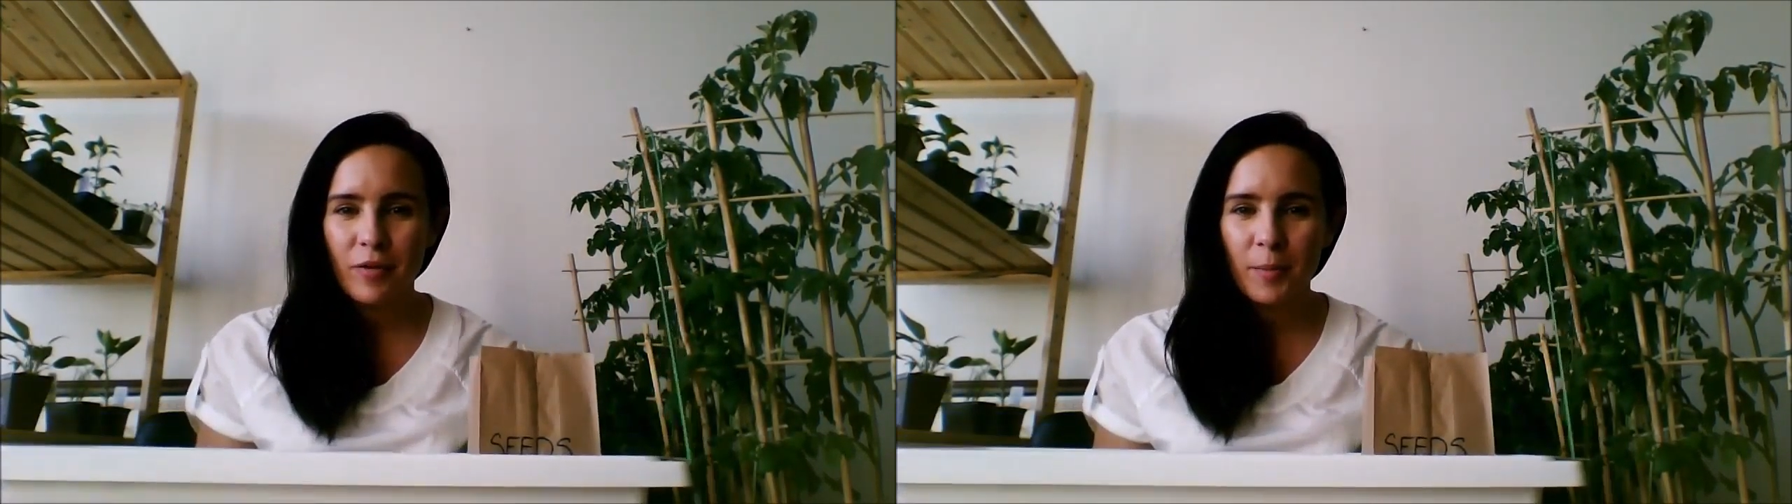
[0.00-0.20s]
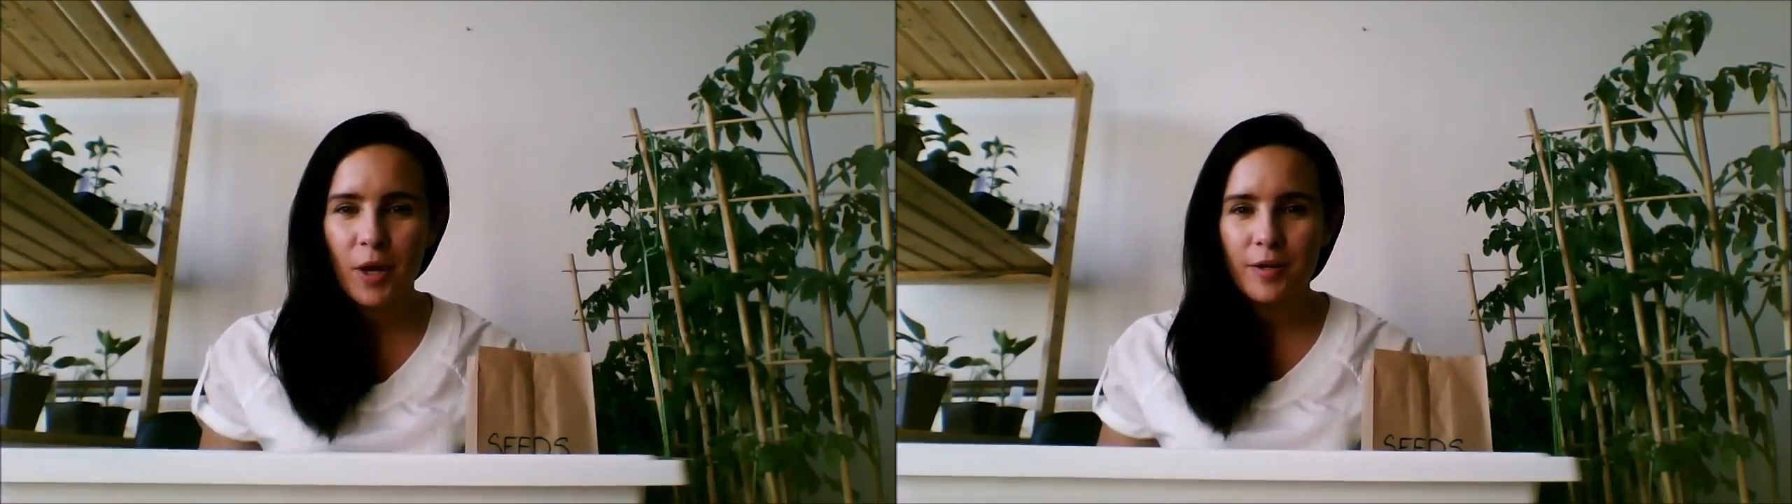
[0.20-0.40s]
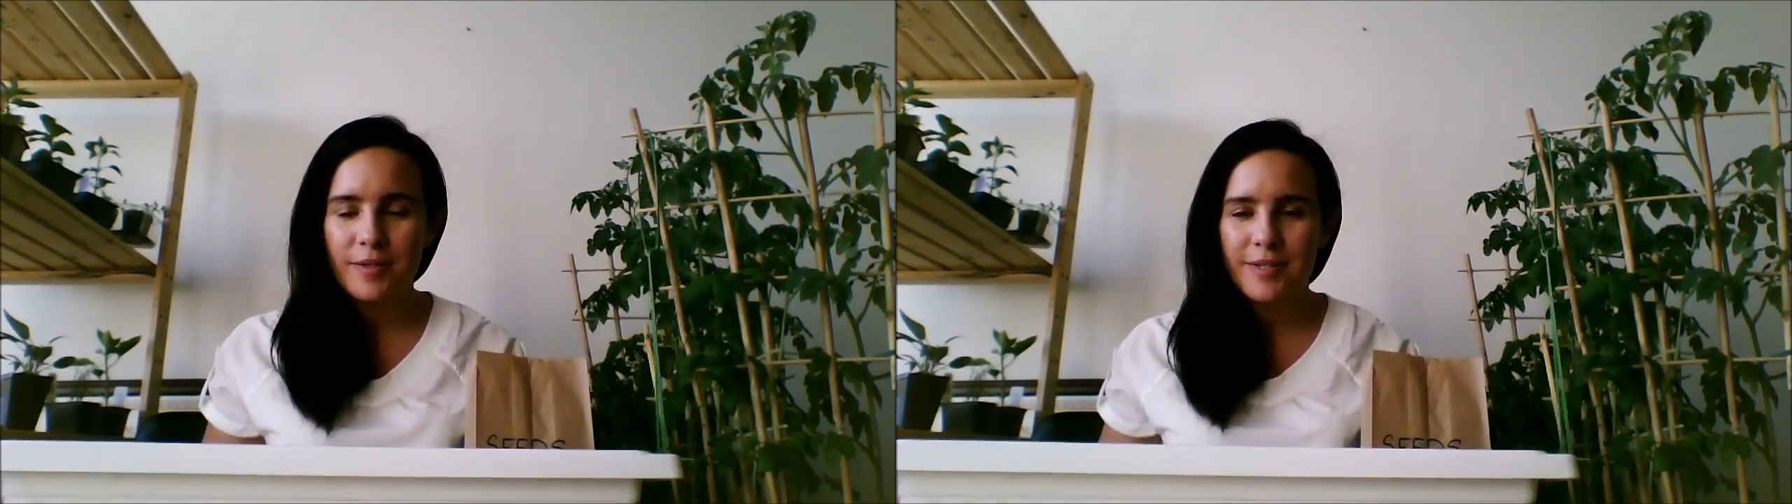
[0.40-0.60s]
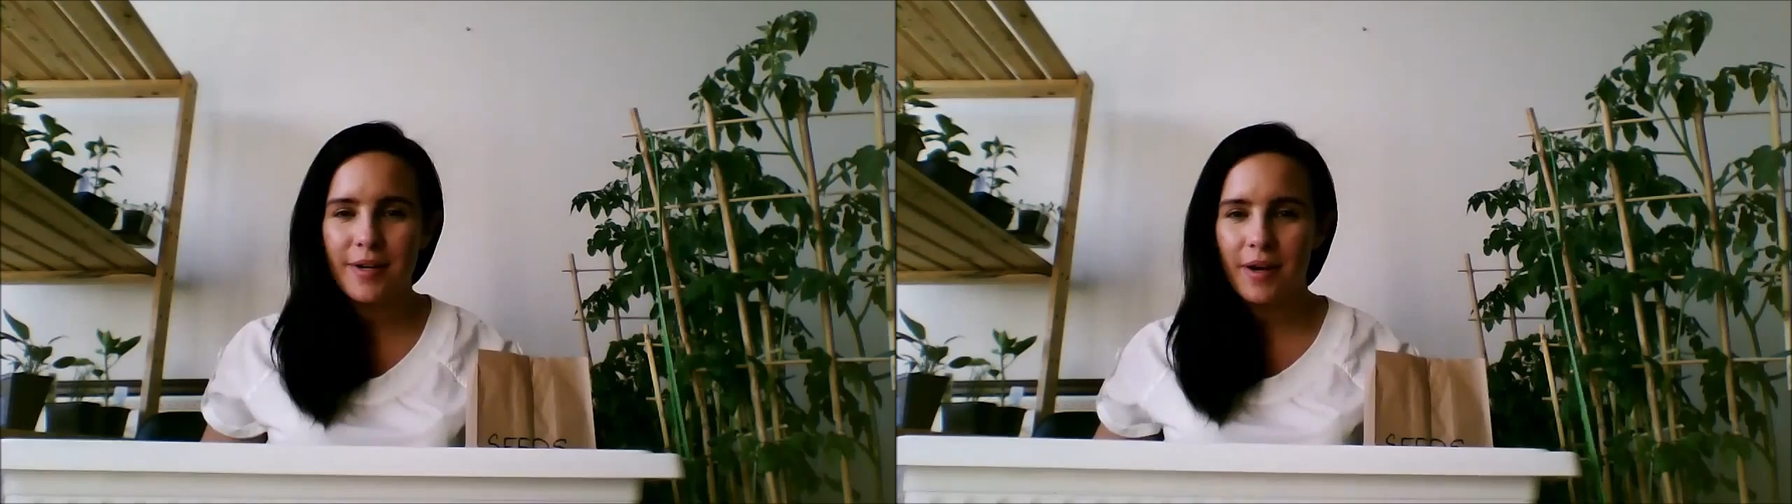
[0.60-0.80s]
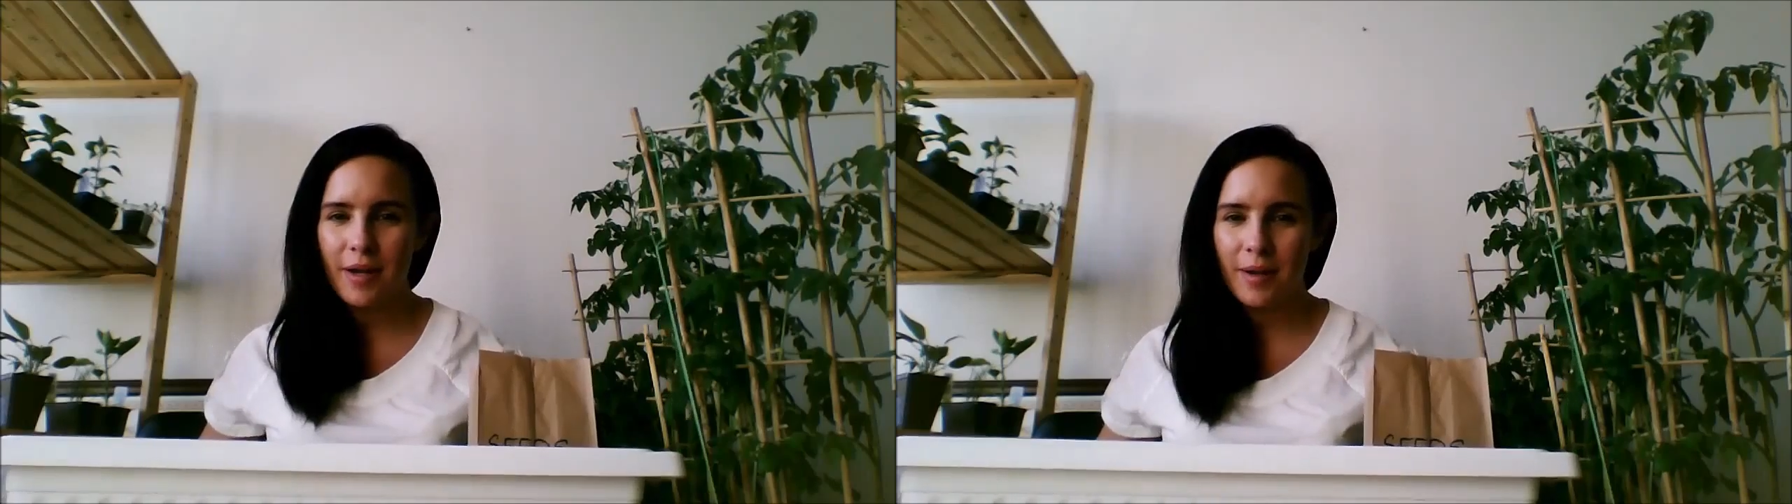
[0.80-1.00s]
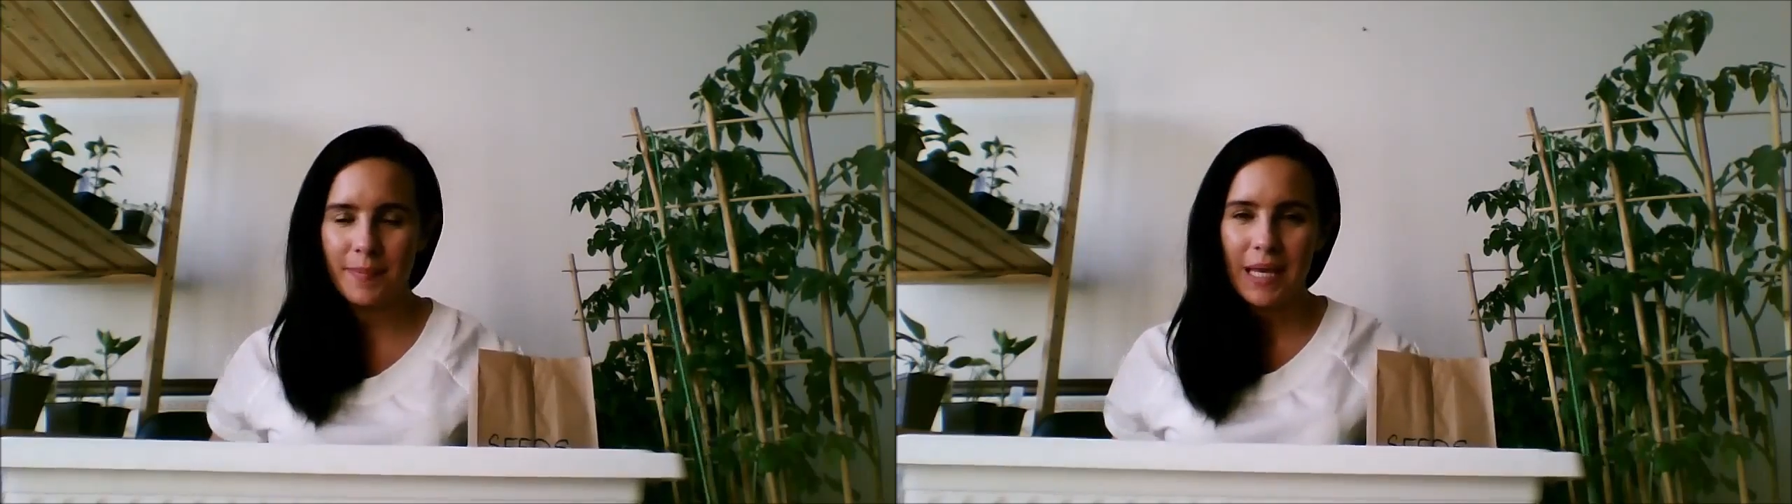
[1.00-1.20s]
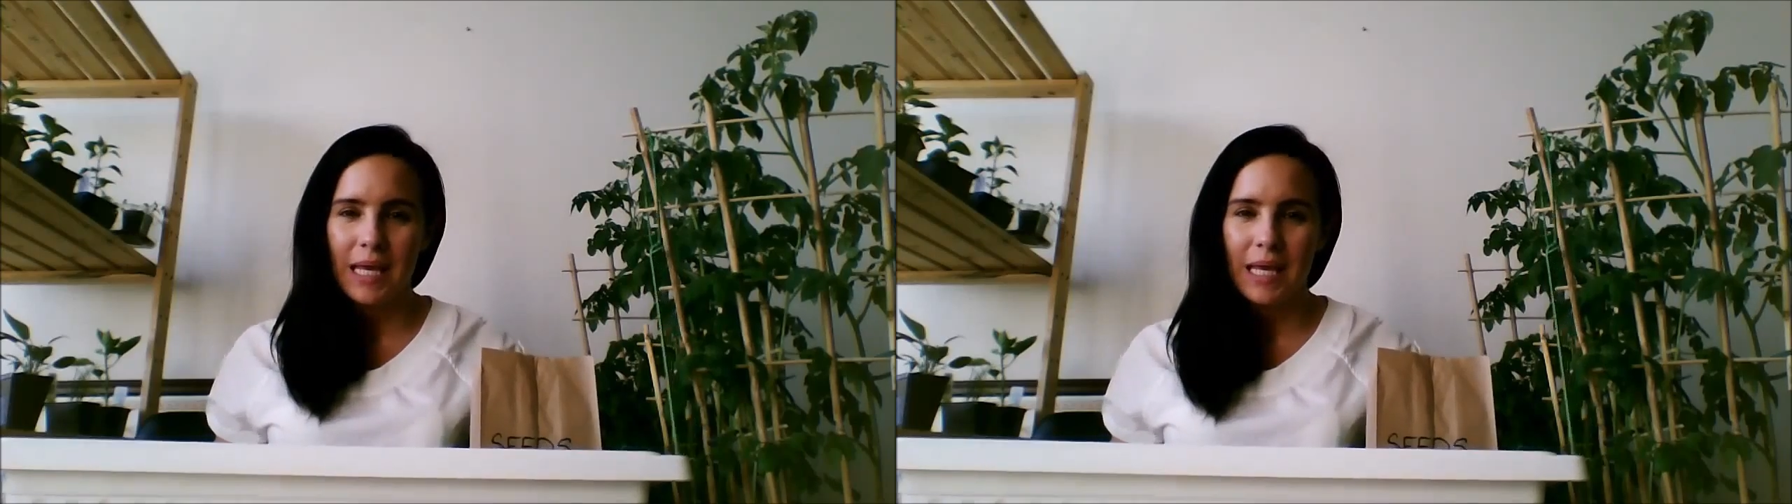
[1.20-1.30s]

from Garden Startup.